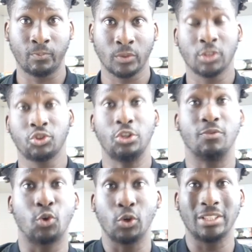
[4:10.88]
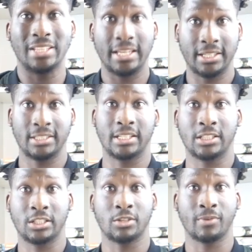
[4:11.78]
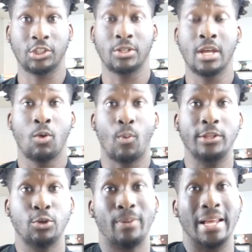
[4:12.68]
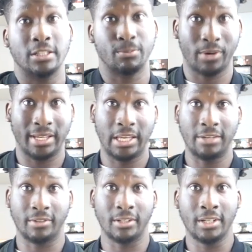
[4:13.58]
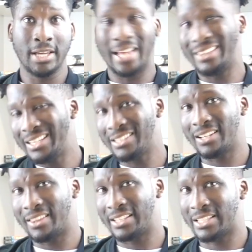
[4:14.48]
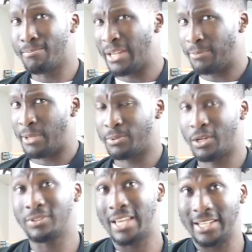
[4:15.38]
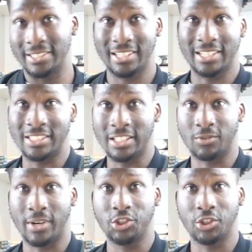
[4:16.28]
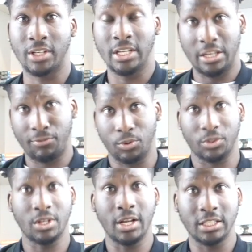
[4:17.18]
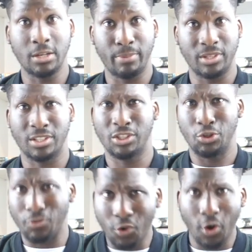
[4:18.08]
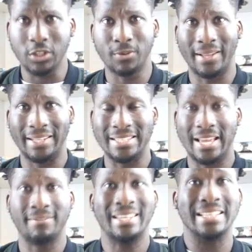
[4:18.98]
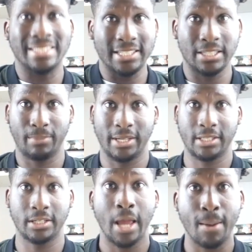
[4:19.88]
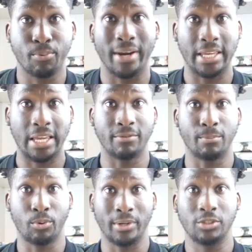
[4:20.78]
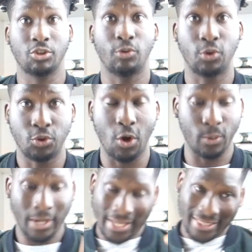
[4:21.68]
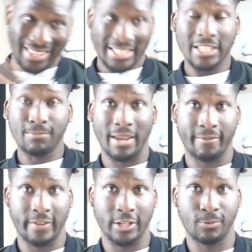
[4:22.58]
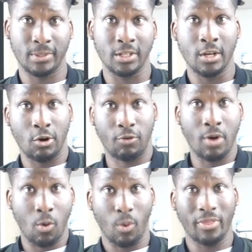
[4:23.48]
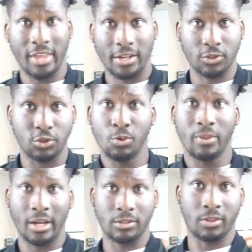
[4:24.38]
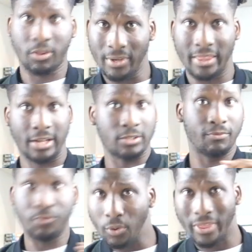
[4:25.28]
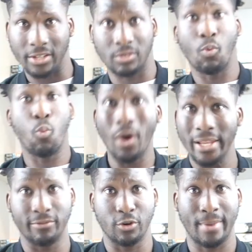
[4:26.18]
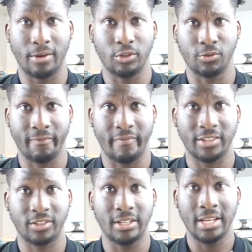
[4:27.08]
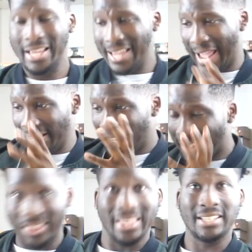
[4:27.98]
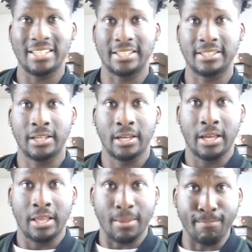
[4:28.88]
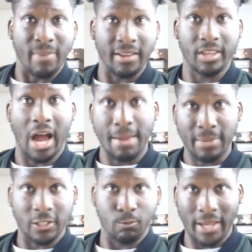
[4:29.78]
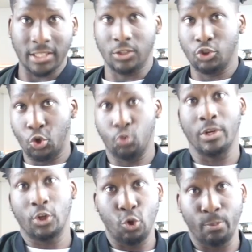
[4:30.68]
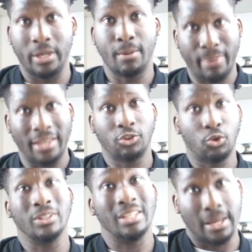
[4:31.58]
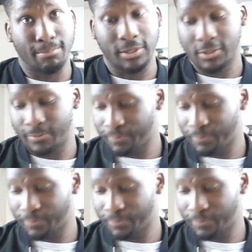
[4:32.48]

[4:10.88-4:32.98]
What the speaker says: So you've got to take into consideration when you plan to break even. And these are the things that many people don't take into consideration. If you're starting a business, you've got to at least have the anticipated break-even point so you know this is my investment of 1,000, 2,000, 3,000, 4,000, whatever amount you're investing, and this is the month I'm expecting to recoup it based on the numbers.